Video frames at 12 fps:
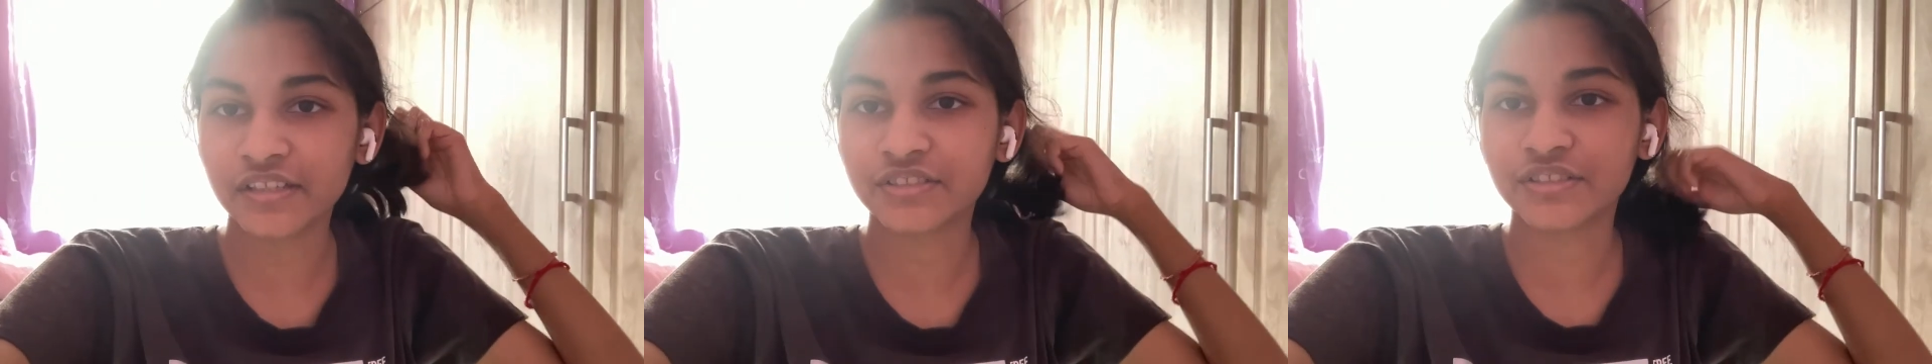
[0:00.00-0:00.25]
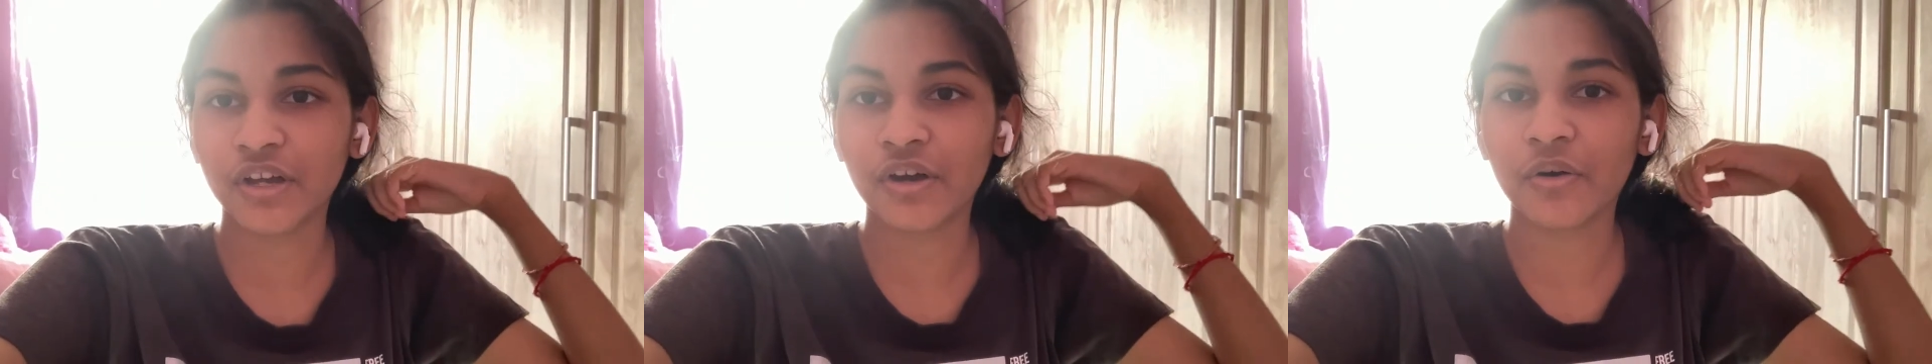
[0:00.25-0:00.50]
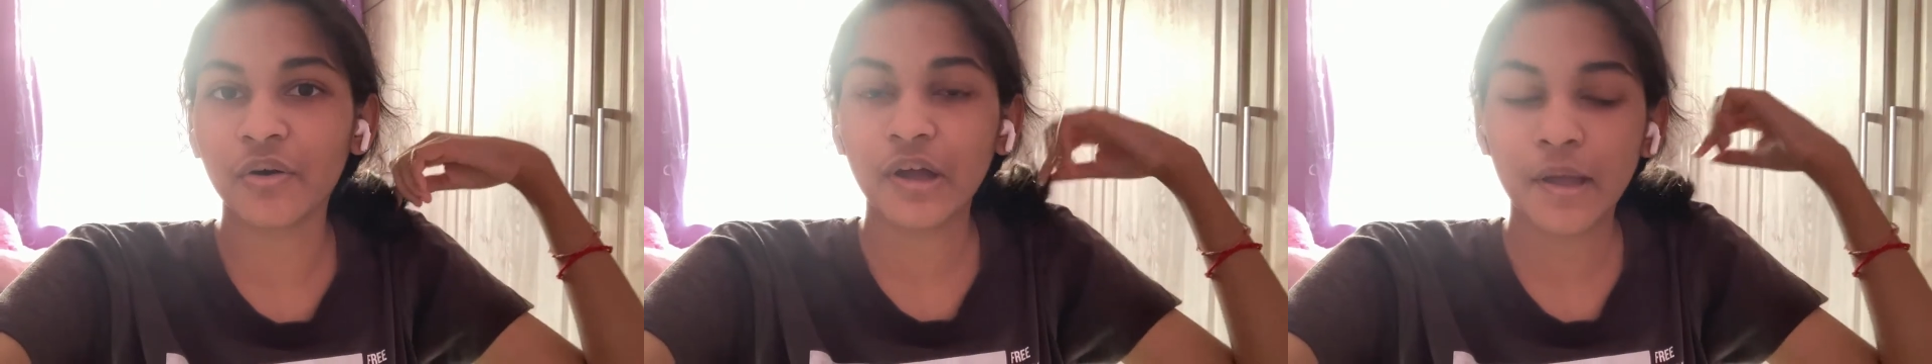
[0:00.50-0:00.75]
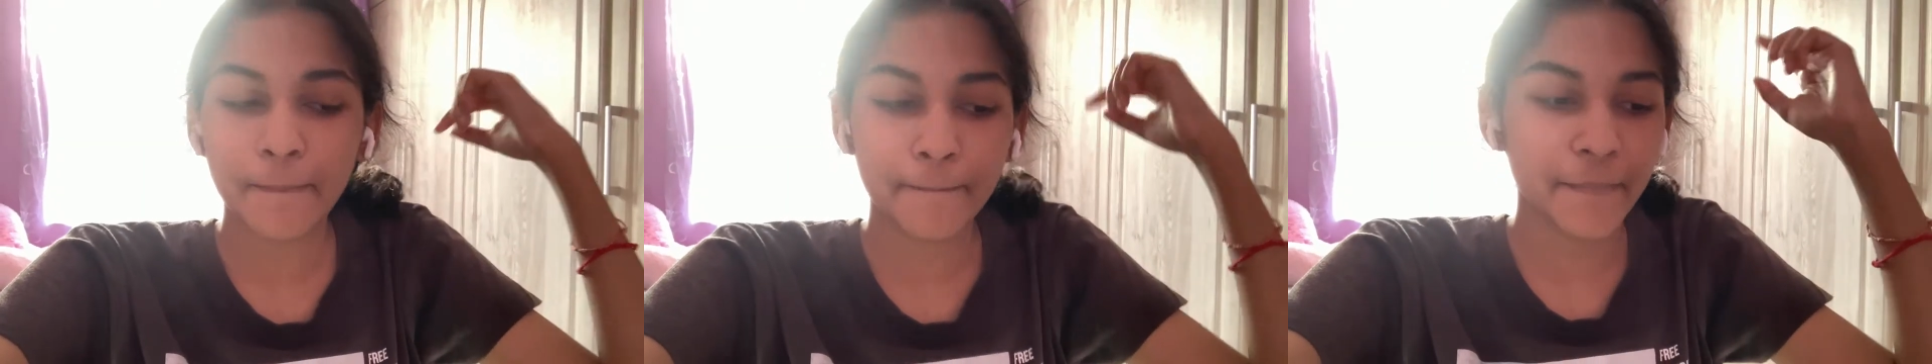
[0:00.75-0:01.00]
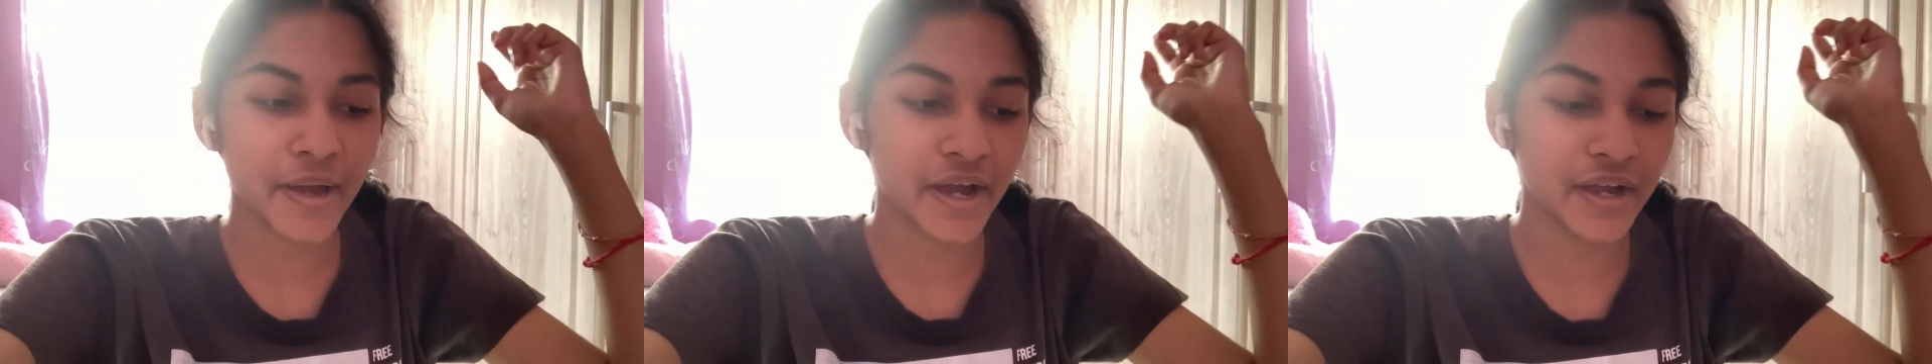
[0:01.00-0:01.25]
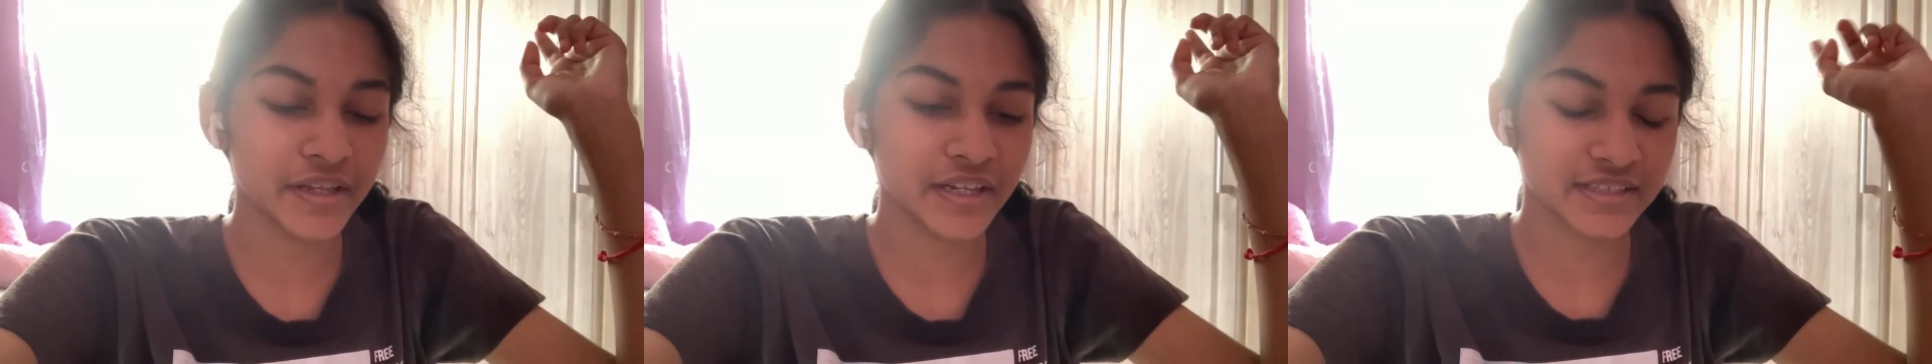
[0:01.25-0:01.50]
so
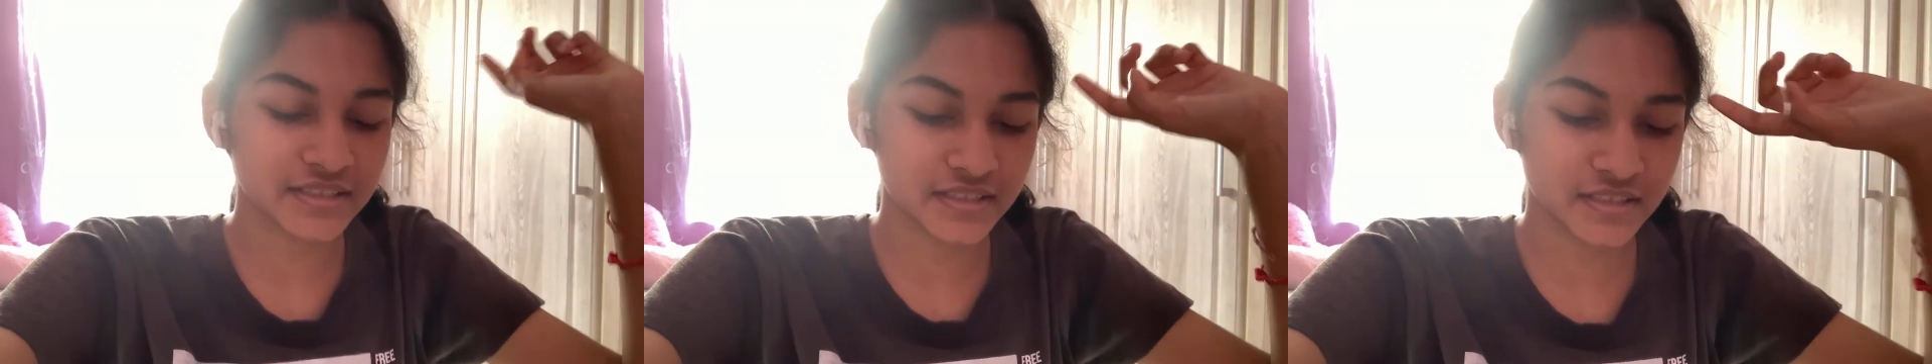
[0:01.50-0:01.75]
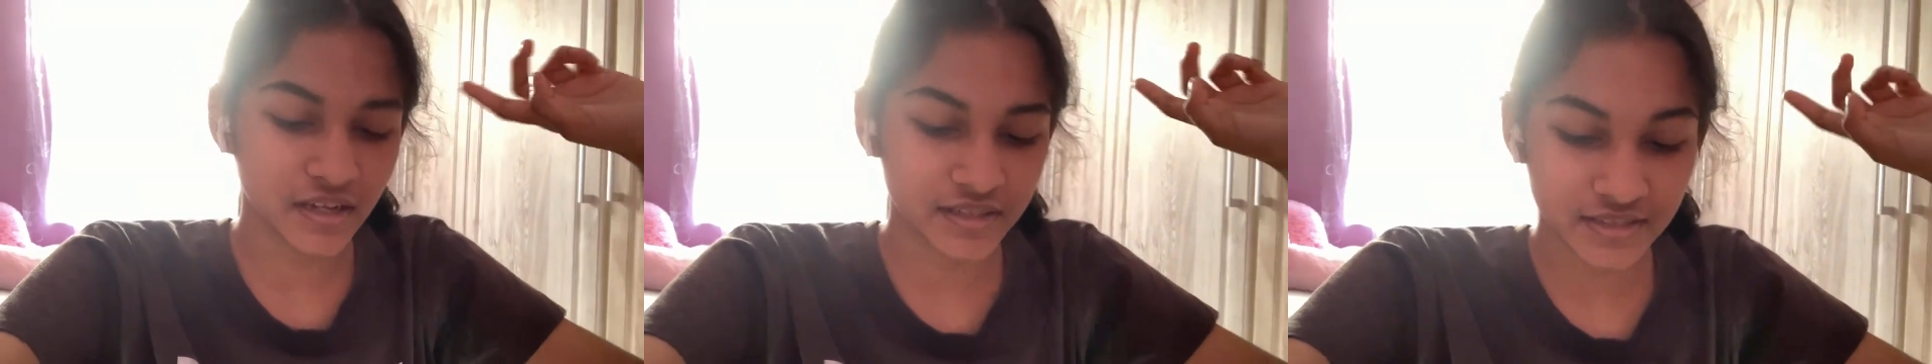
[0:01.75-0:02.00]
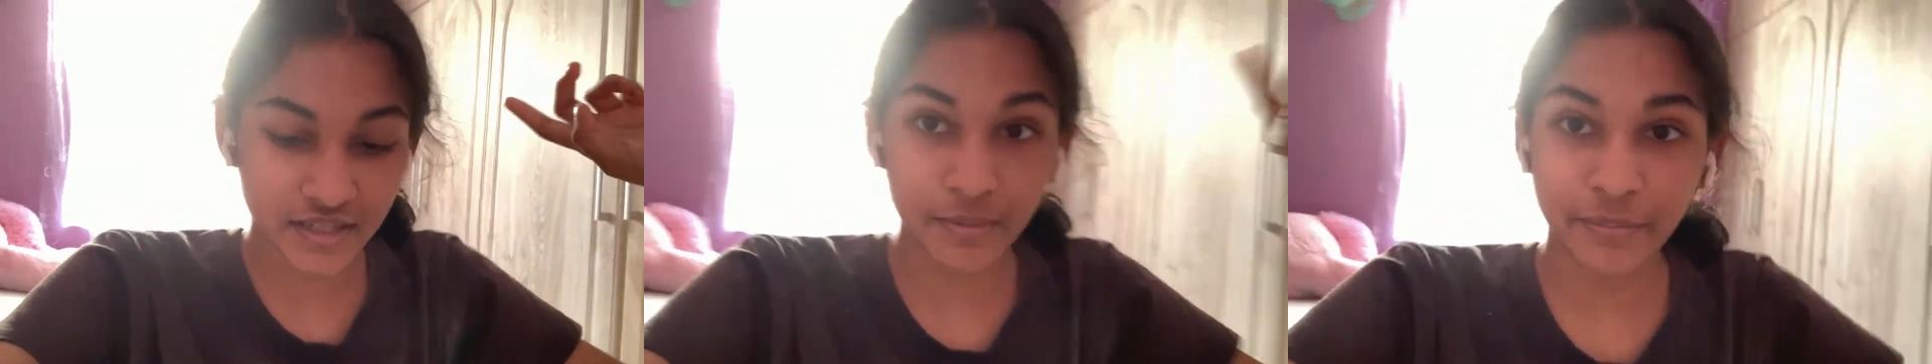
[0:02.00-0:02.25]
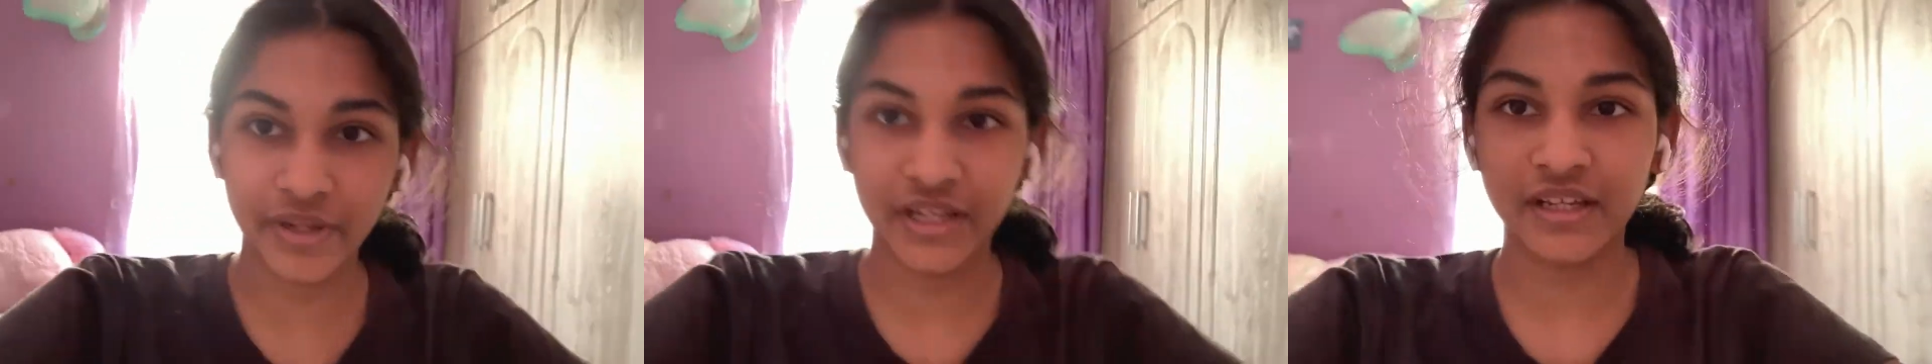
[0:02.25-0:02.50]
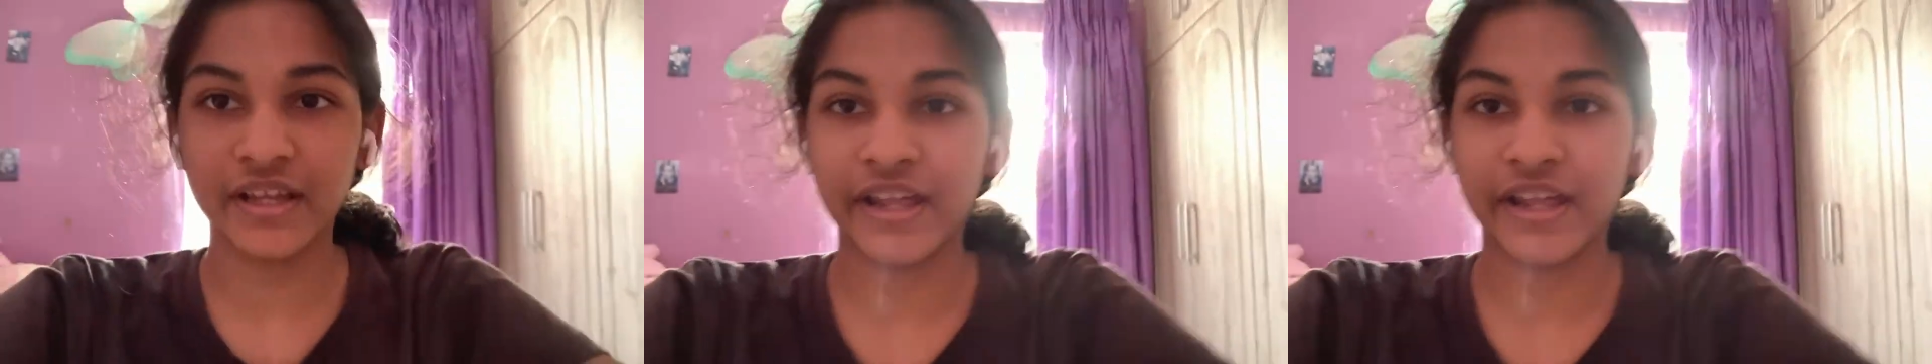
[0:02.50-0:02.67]
my lesson starts in a minute